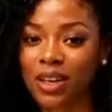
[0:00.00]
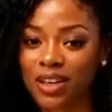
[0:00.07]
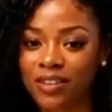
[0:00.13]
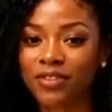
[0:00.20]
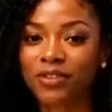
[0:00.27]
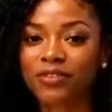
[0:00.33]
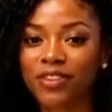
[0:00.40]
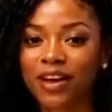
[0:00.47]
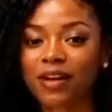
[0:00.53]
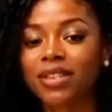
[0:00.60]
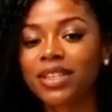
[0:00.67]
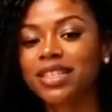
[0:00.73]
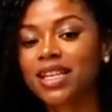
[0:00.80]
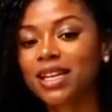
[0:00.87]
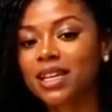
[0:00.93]
If you
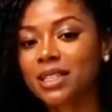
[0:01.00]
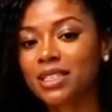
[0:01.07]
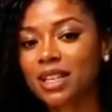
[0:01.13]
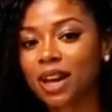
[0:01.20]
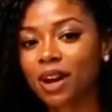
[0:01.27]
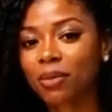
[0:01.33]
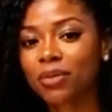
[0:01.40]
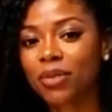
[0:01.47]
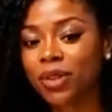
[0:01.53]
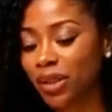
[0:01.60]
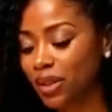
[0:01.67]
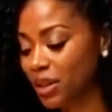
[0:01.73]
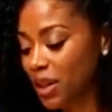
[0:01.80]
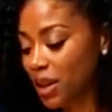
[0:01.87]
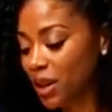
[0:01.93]
found this lesson
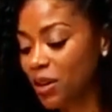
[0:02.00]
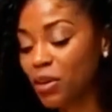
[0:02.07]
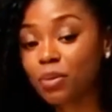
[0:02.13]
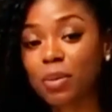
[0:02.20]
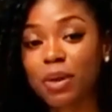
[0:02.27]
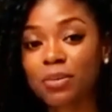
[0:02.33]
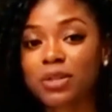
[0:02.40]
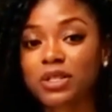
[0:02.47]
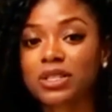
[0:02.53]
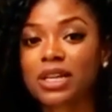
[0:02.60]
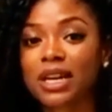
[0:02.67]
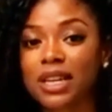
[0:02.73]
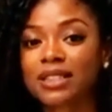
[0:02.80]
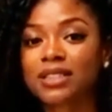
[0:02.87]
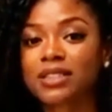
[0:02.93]
helpful, remember to
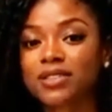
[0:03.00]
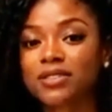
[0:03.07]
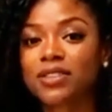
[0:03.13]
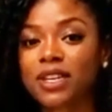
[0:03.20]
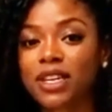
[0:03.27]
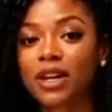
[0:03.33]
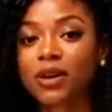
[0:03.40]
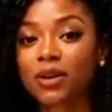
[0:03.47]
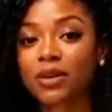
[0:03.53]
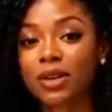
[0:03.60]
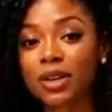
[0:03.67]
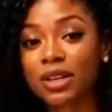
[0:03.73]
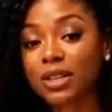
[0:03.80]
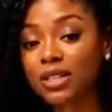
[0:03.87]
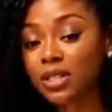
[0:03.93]
like this video,
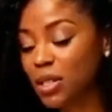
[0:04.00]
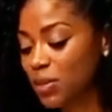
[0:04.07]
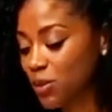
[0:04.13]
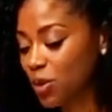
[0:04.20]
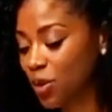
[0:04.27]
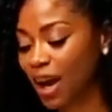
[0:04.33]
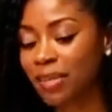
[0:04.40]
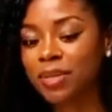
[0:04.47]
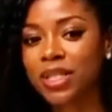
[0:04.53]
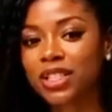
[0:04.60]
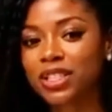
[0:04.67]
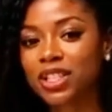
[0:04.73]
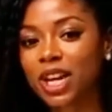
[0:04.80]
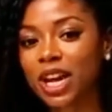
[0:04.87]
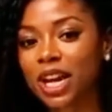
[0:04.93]
subscribe to
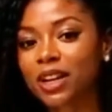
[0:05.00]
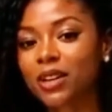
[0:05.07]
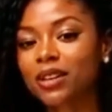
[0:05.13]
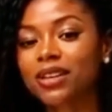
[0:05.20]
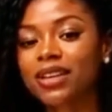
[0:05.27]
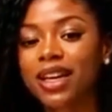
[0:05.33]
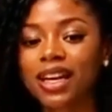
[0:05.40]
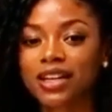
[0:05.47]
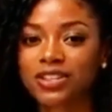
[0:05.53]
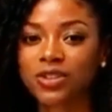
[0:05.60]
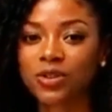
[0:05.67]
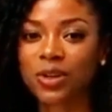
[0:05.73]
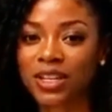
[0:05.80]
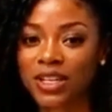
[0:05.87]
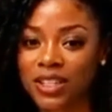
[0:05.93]
the channel, and
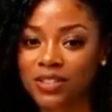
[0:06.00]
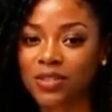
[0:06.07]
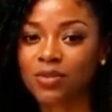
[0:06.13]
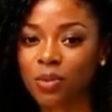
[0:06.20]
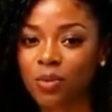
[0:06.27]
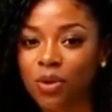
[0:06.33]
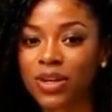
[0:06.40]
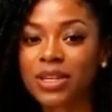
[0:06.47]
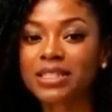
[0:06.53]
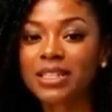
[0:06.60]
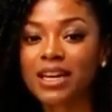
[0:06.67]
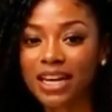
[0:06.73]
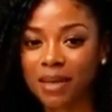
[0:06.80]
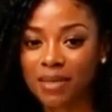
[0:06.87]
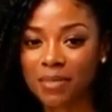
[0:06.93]
join us for more
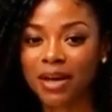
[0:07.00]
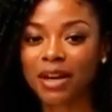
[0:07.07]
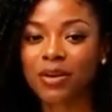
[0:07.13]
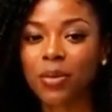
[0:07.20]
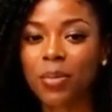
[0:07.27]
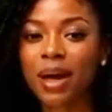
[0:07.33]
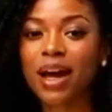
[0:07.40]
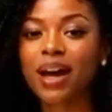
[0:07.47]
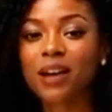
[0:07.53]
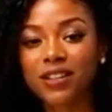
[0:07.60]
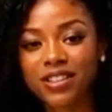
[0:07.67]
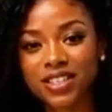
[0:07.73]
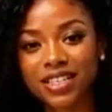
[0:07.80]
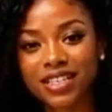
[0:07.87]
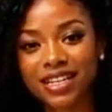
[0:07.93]
exciting
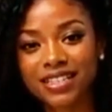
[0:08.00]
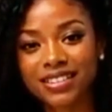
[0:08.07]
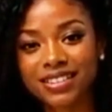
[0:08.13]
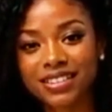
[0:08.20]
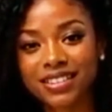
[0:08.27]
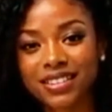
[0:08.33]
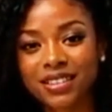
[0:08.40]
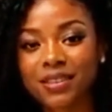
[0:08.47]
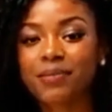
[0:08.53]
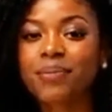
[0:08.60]
microbiology lessons.